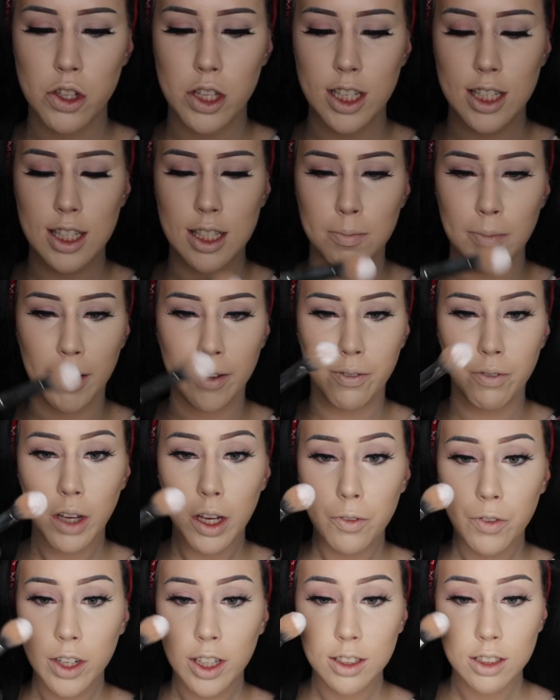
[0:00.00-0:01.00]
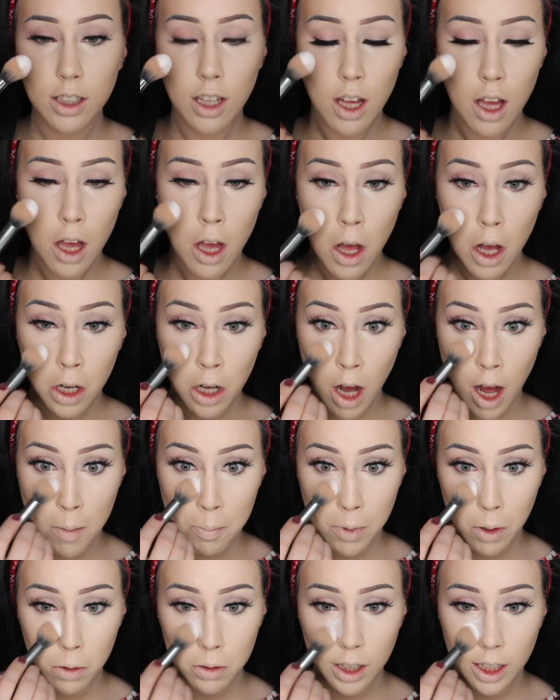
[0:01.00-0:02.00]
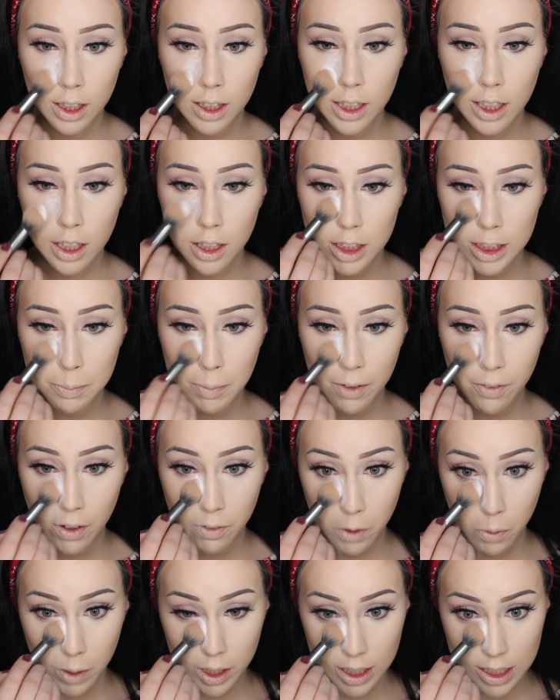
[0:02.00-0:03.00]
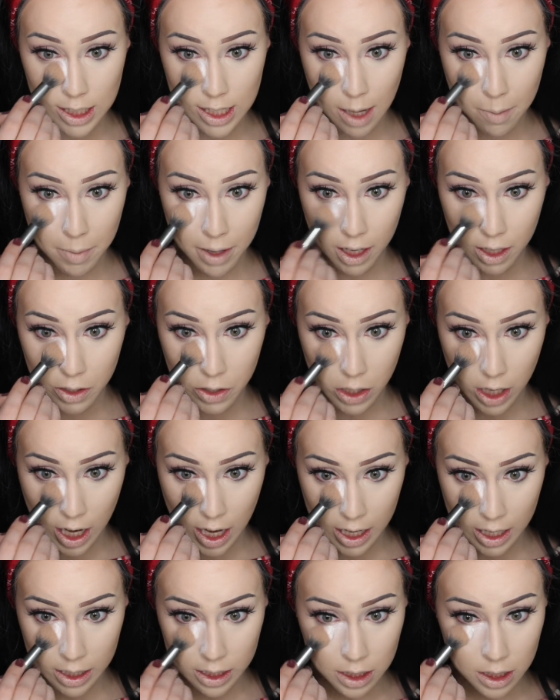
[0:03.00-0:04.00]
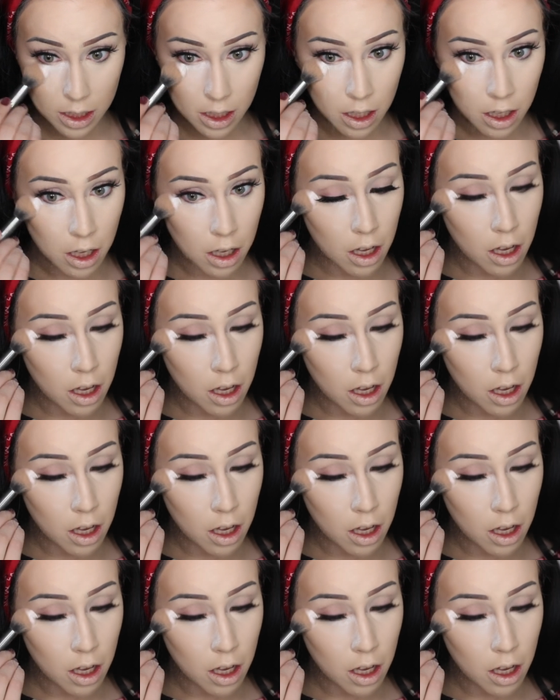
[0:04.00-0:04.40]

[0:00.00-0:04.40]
This is my favorite combo lately. It's my favorite way to set my under eyes.